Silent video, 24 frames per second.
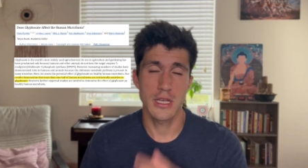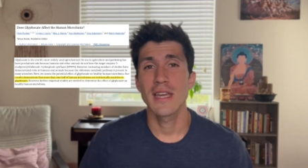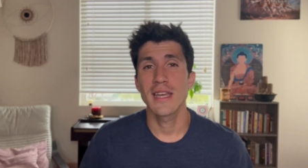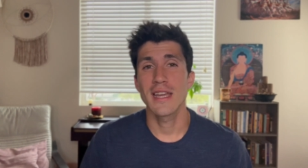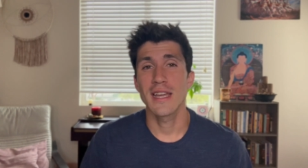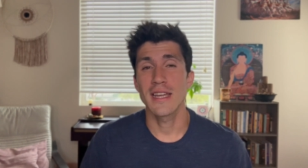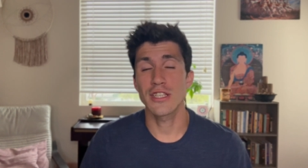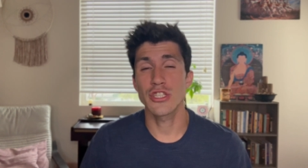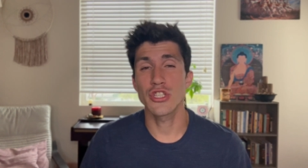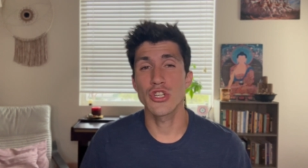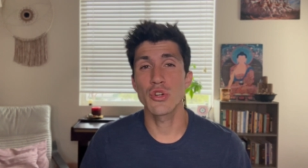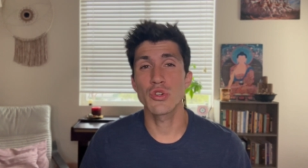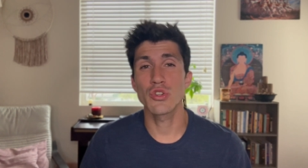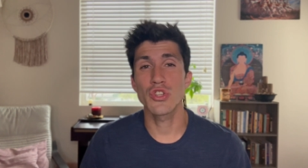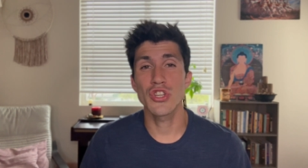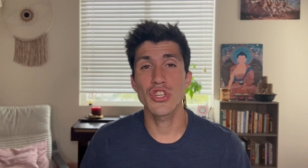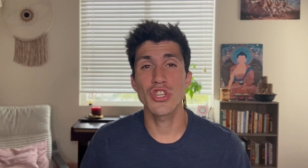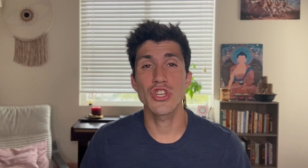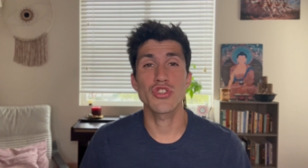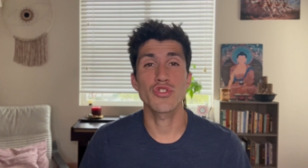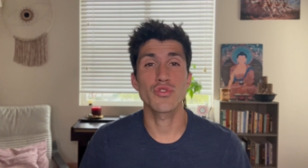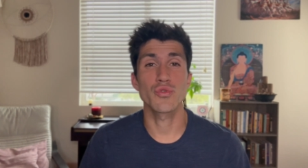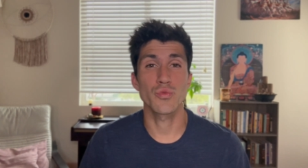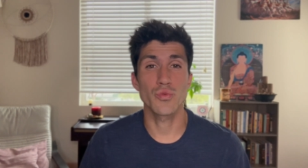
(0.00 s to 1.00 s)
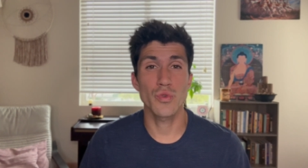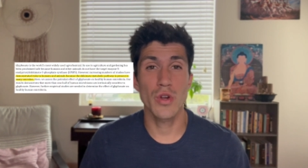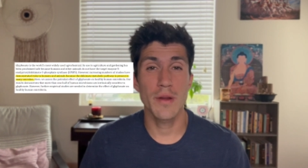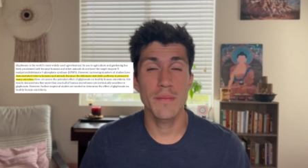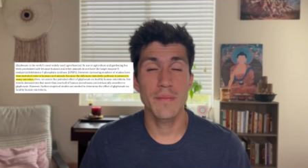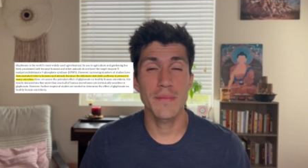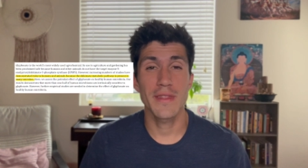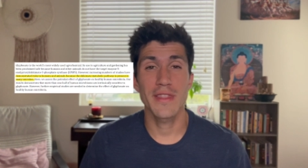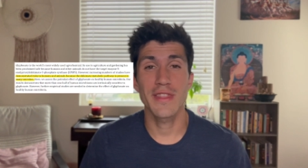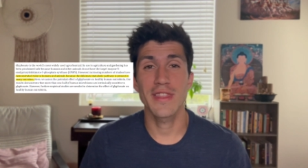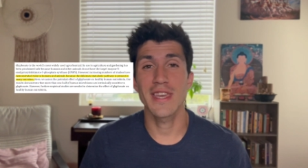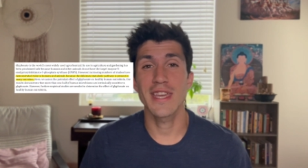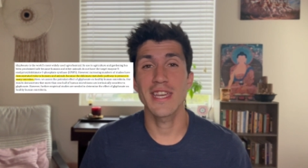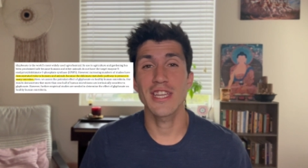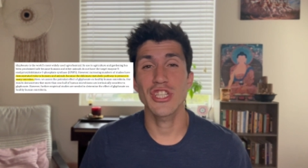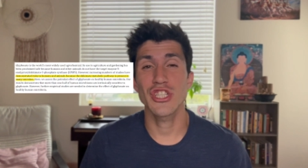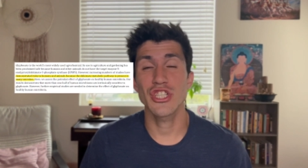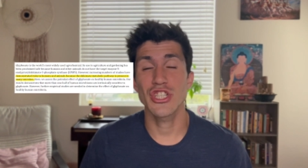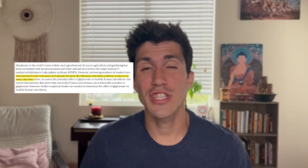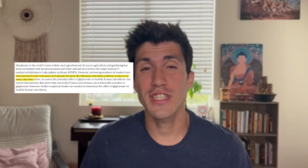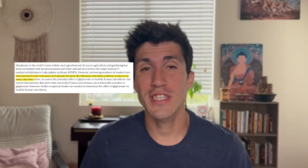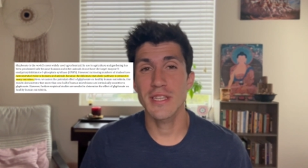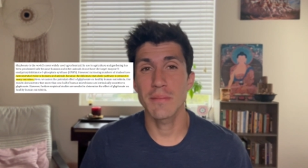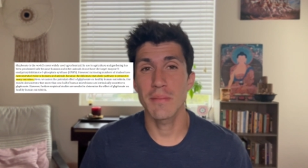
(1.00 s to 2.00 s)
It's known to disrupt the
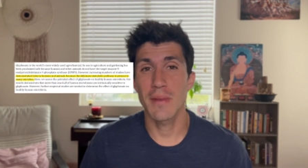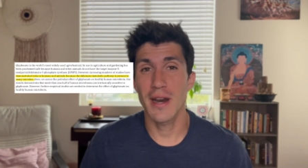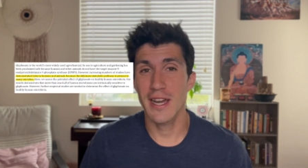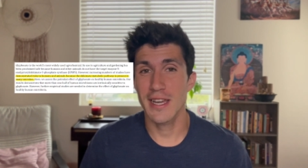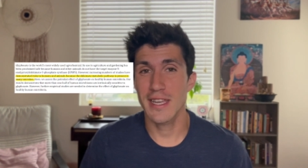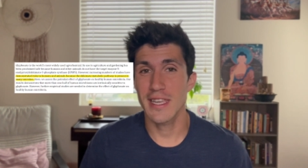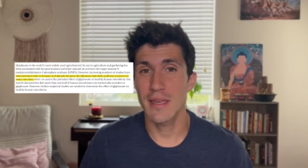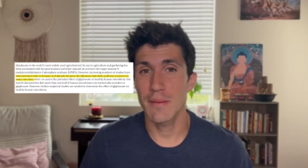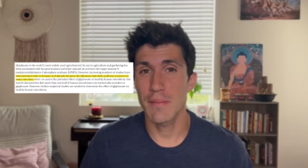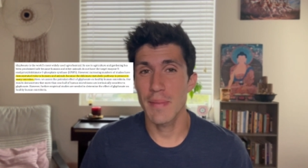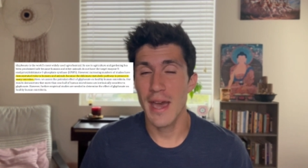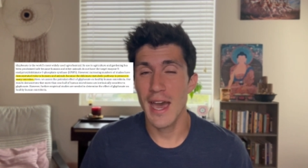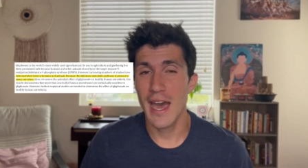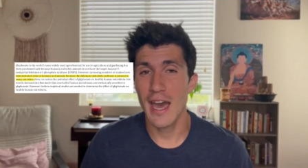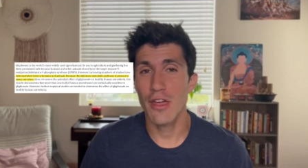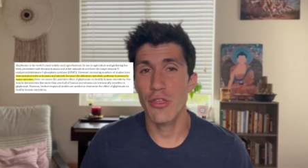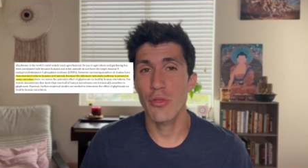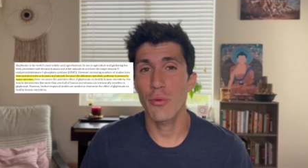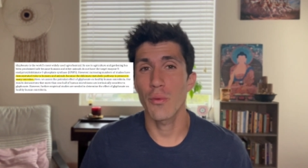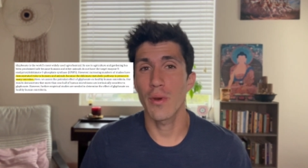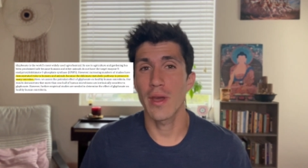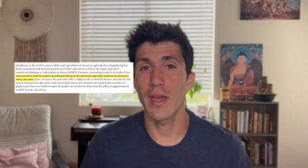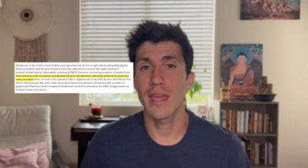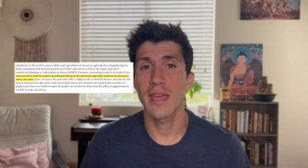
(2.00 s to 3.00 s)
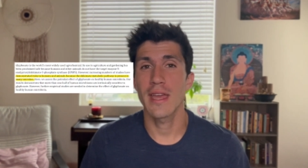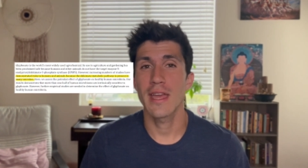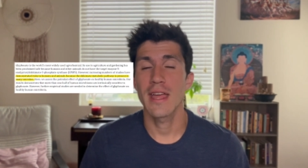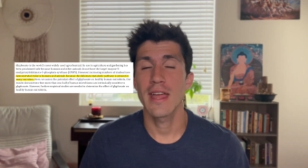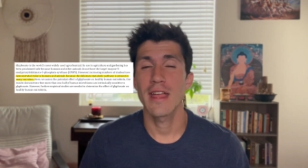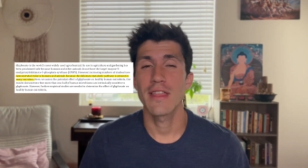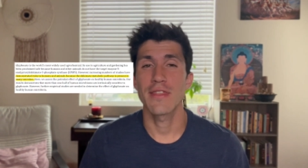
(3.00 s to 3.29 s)
shiitake pathway